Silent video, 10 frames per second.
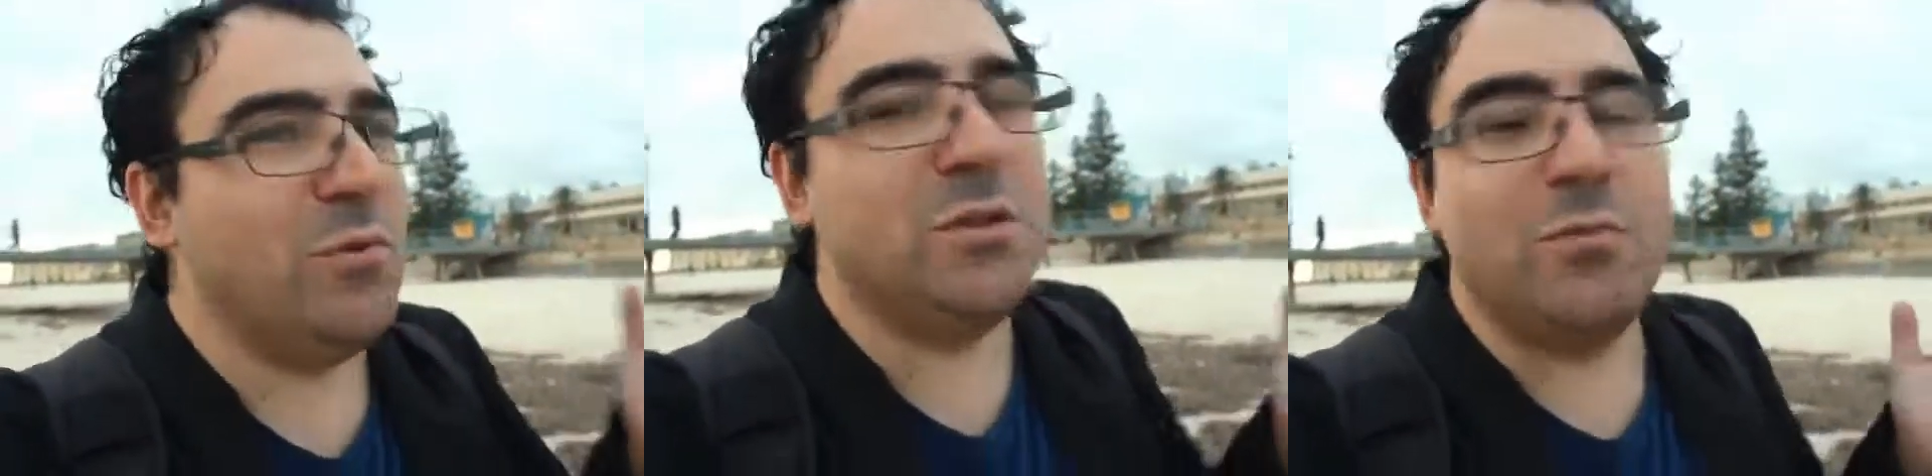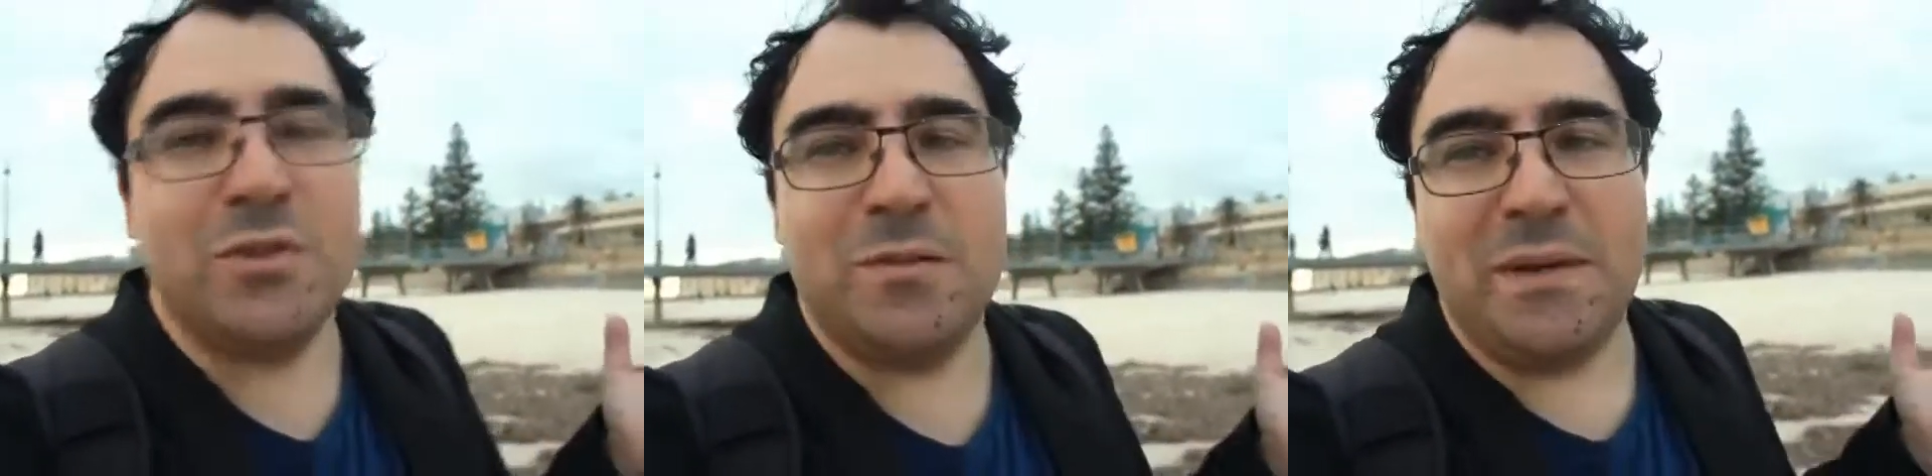would you
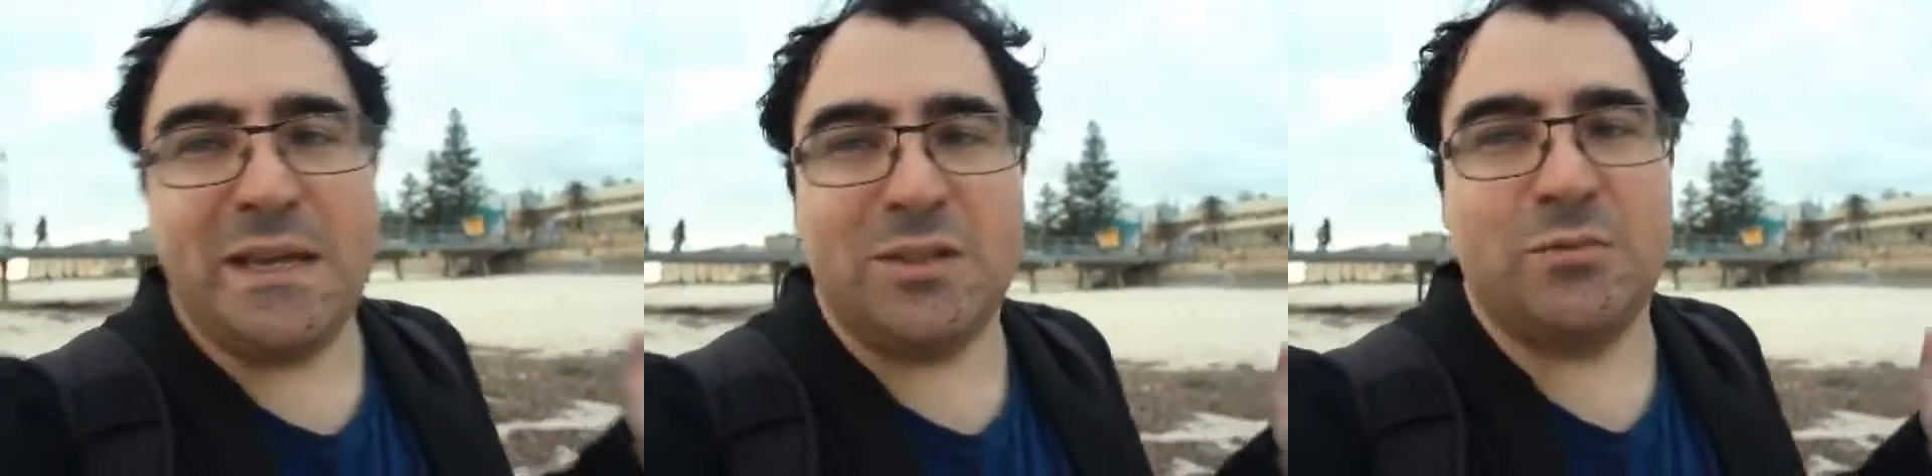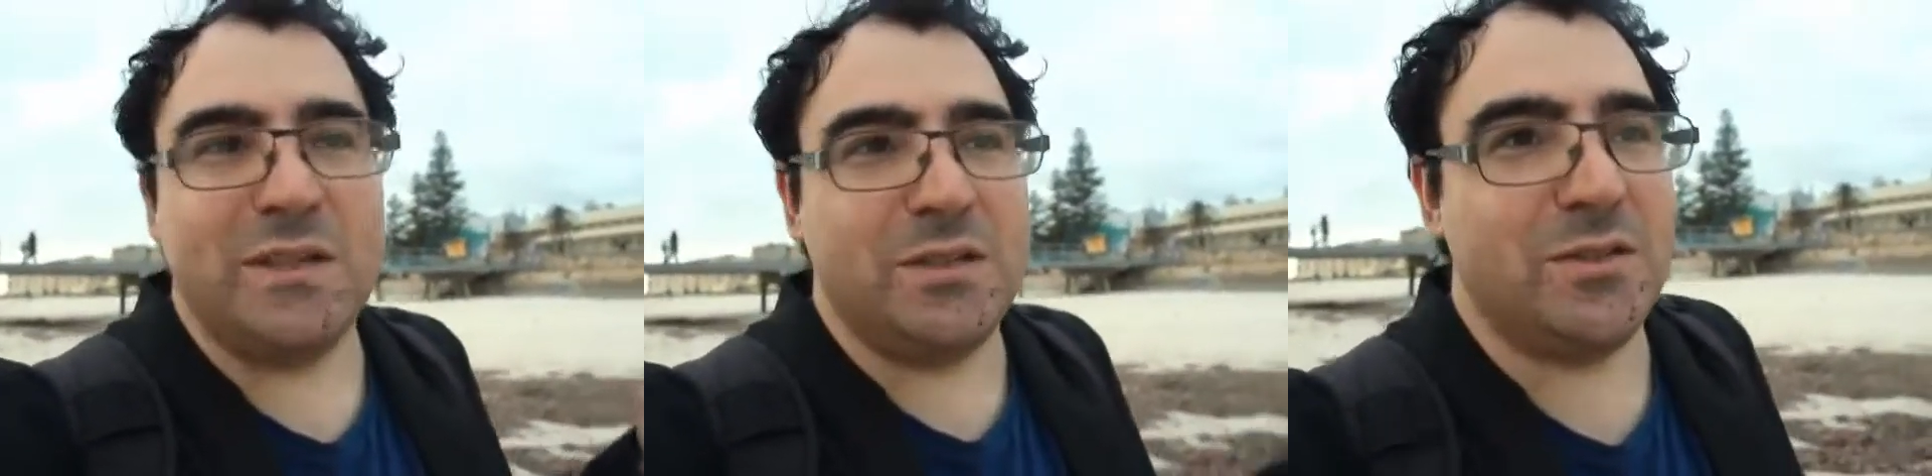want a beach
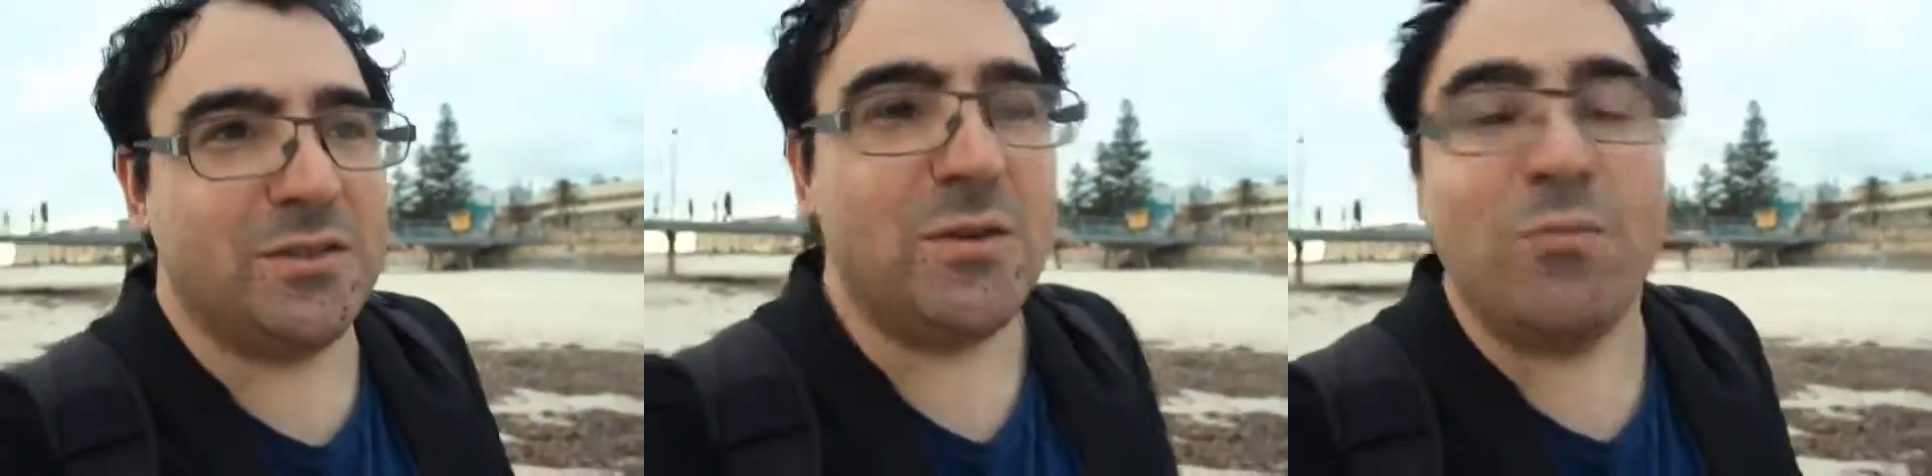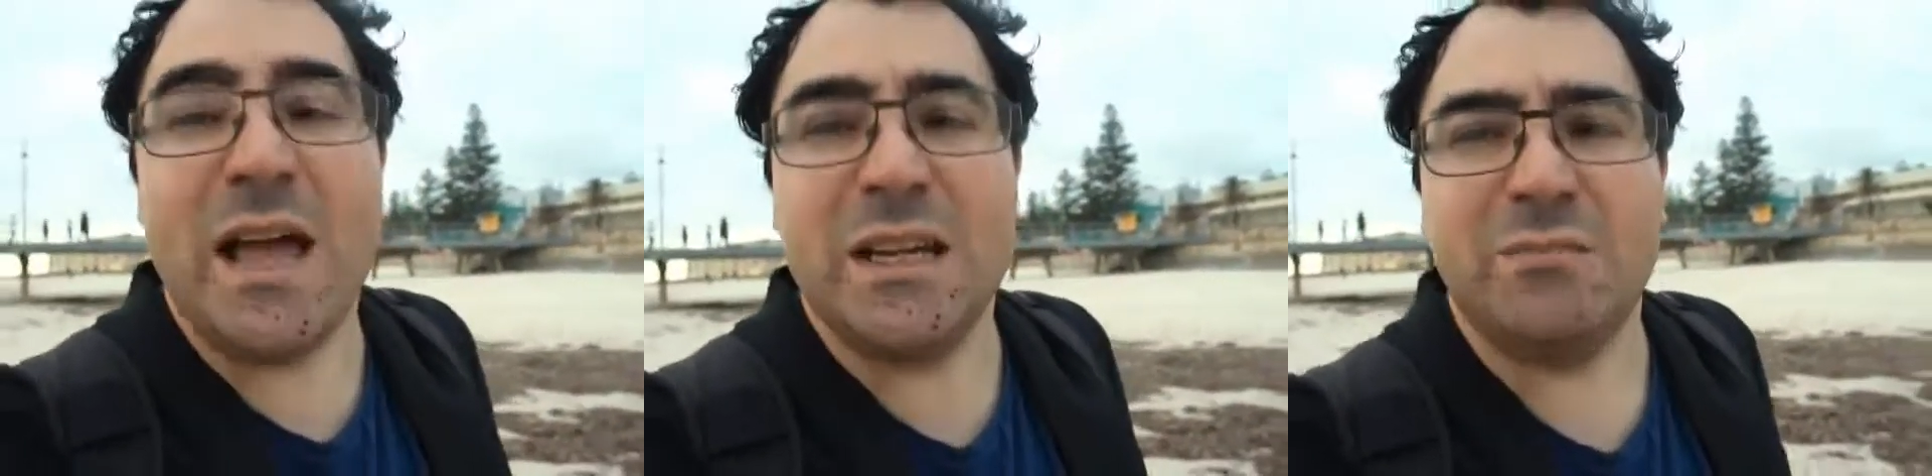which is
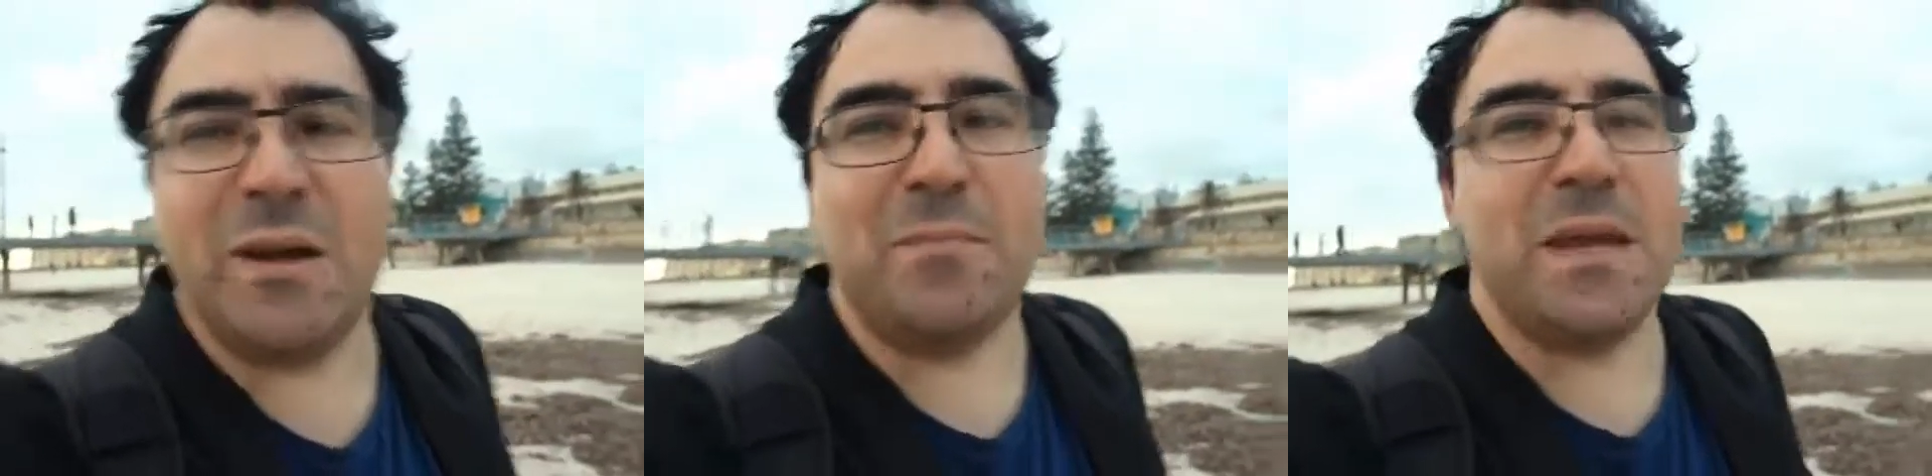surrounded by